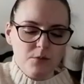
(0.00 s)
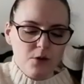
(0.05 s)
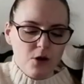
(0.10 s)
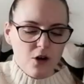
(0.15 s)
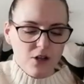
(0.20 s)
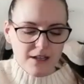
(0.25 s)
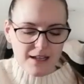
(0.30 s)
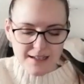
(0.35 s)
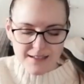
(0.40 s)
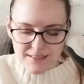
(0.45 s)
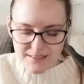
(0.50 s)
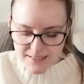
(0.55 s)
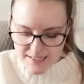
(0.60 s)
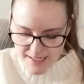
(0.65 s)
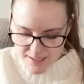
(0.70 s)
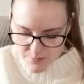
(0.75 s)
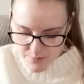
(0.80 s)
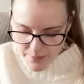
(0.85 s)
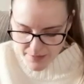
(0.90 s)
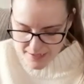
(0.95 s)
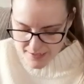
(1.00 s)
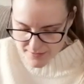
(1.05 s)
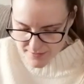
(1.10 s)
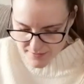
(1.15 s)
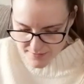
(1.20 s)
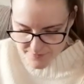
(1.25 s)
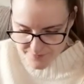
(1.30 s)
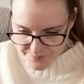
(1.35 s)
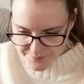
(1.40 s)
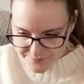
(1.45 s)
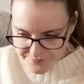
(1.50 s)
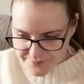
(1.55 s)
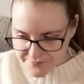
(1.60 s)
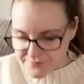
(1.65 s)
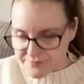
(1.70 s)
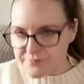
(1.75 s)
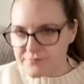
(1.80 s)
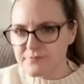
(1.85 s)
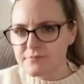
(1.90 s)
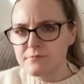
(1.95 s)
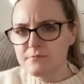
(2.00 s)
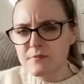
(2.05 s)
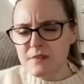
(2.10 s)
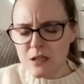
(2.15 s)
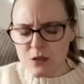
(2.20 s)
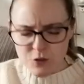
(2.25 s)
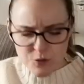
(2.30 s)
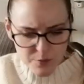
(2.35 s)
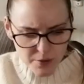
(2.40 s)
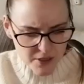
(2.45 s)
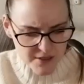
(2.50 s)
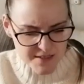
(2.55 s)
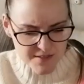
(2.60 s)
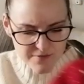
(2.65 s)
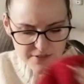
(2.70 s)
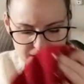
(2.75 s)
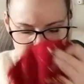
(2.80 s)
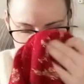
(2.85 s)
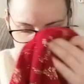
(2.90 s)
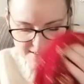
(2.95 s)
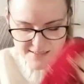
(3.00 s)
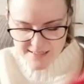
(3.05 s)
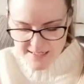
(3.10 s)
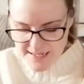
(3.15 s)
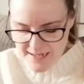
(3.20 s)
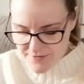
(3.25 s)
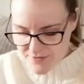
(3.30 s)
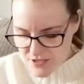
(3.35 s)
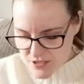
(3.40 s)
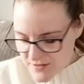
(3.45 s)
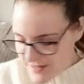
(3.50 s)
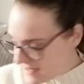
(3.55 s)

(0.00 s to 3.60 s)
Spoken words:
more like laid back unboxing videos, is I have